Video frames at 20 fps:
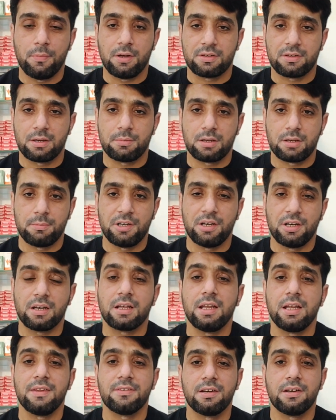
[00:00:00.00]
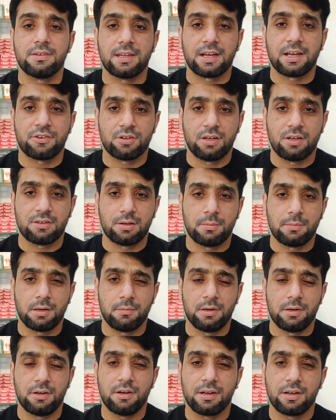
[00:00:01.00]
Sometimes it increases its action and
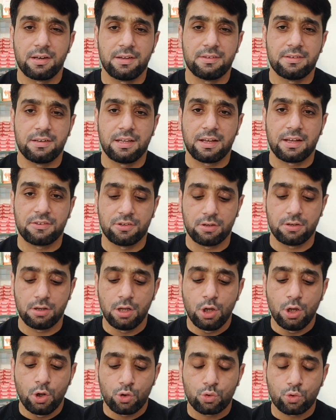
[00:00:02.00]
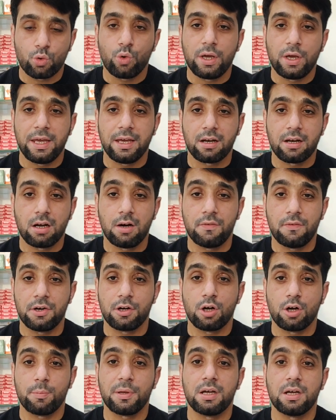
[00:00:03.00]
sometimes it decreases its action. So here our
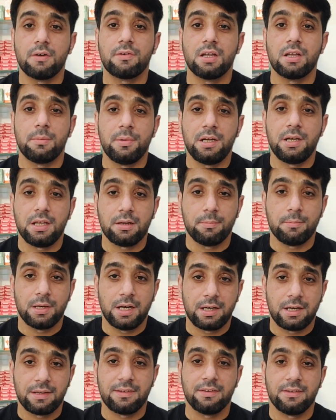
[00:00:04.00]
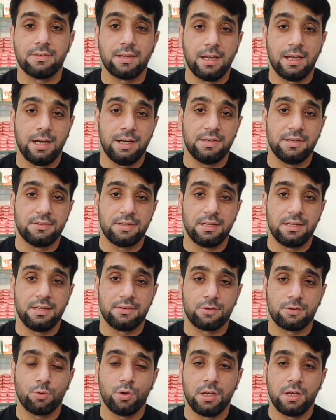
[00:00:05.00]
topic of diabetic mellitus is end.
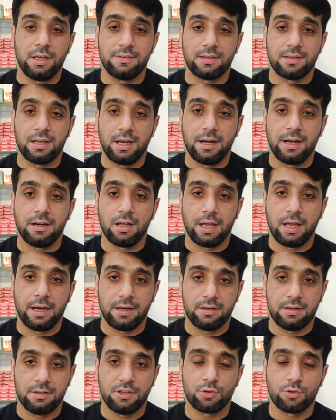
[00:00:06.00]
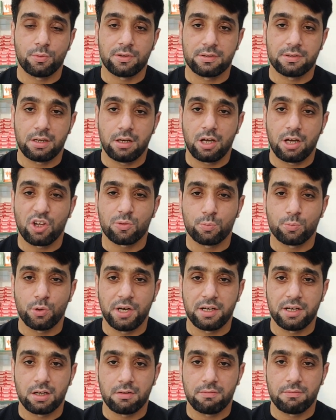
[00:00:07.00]
This was the last
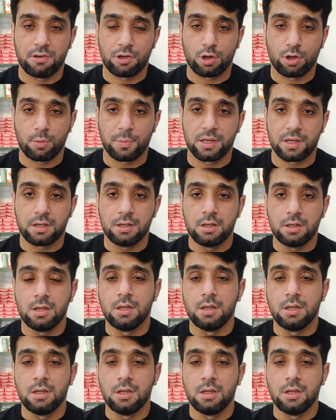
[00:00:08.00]
point of our topic.